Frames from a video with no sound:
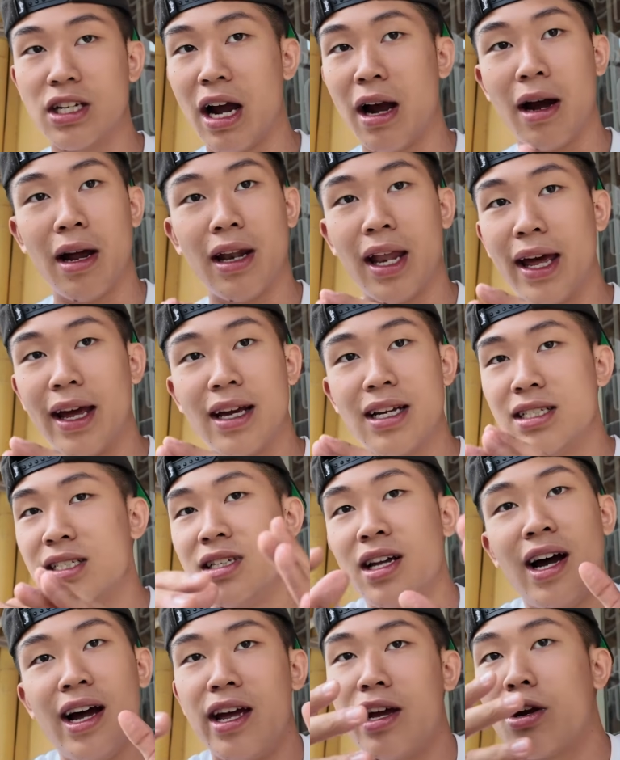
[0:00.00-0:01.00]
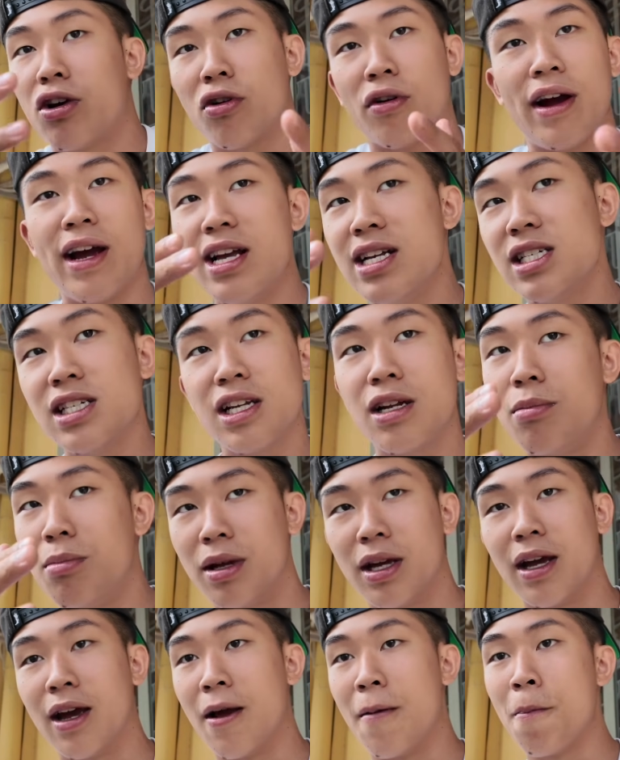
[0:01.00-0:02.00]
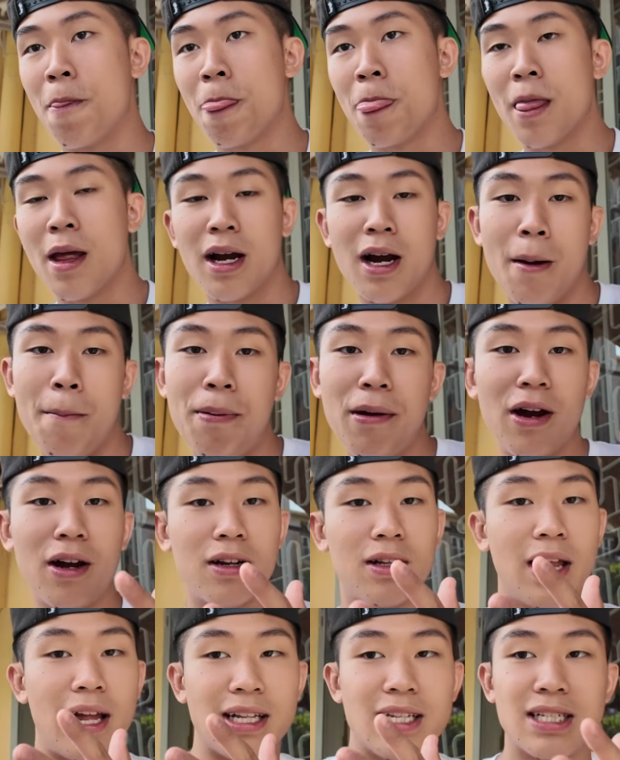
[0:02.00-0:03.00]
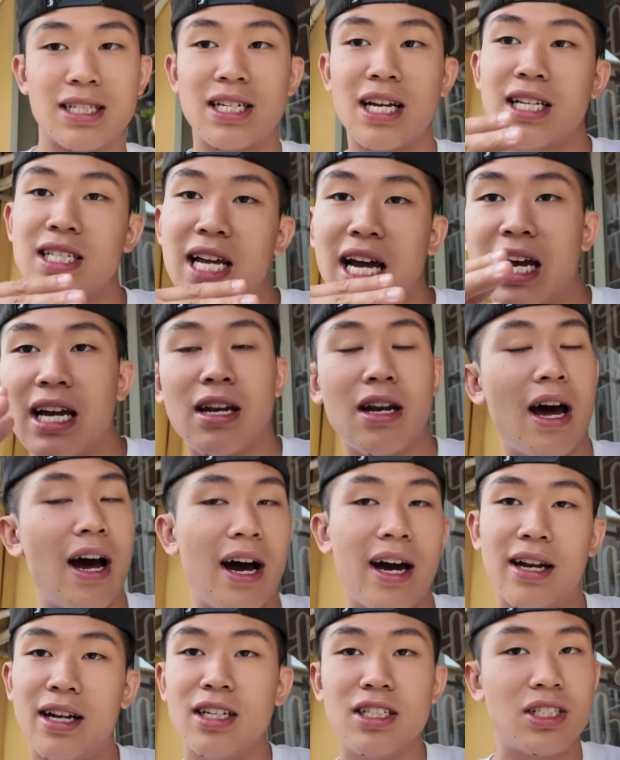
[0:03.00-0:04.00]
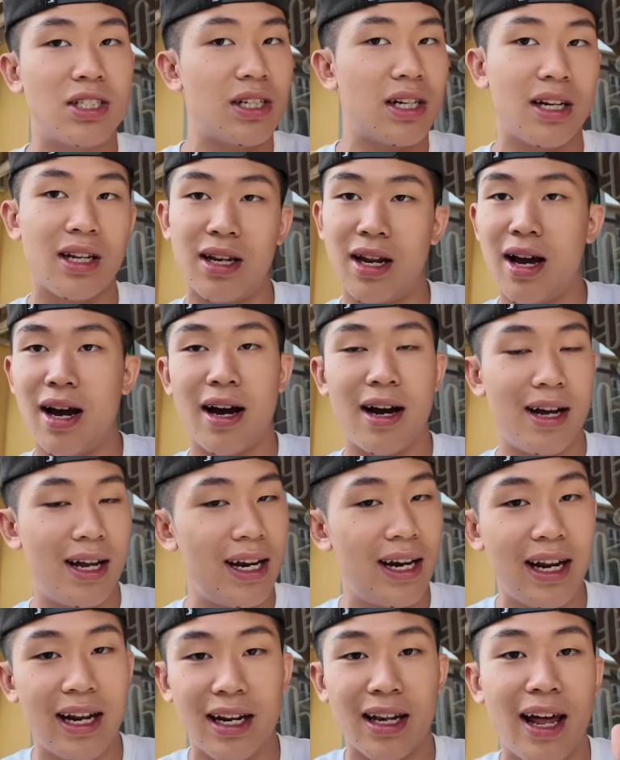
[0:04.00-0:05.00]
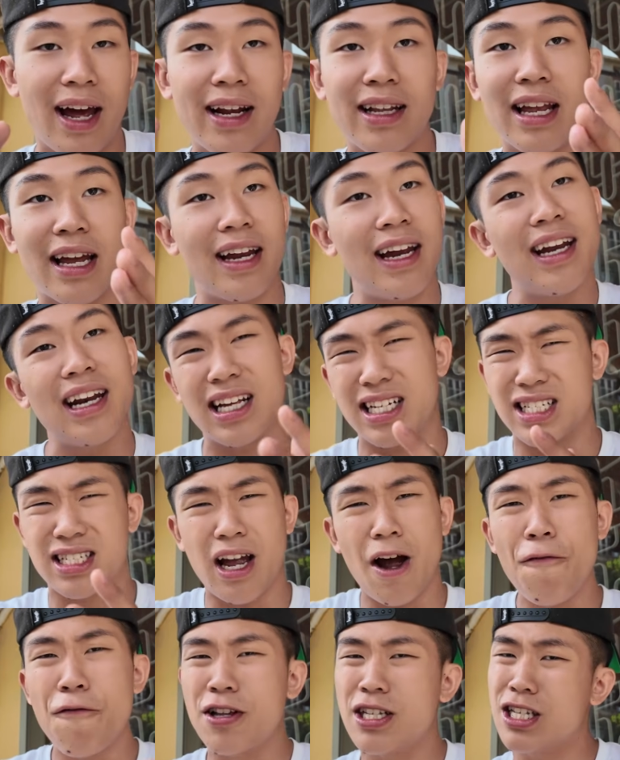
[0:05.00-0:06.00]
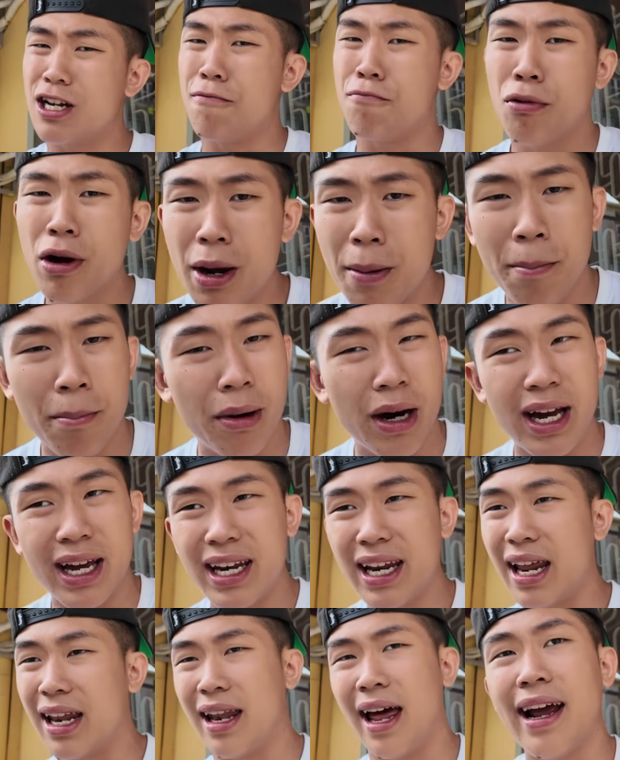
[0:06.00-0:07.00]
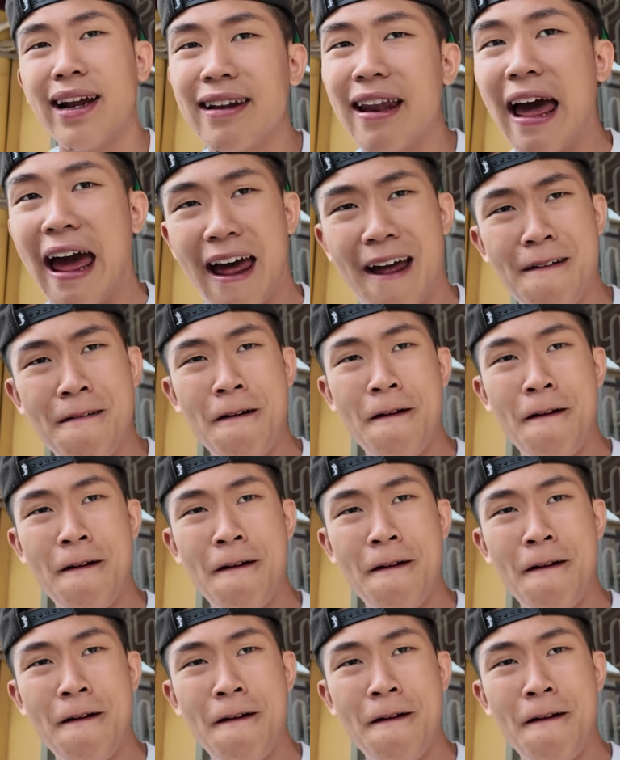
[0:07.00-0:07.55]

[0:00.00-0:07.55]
Like, it's nothing crazy to me. Compared like to TikTok and this shit, it ain't like that. Yeah, they stuff it to the brim, but it ain't like that.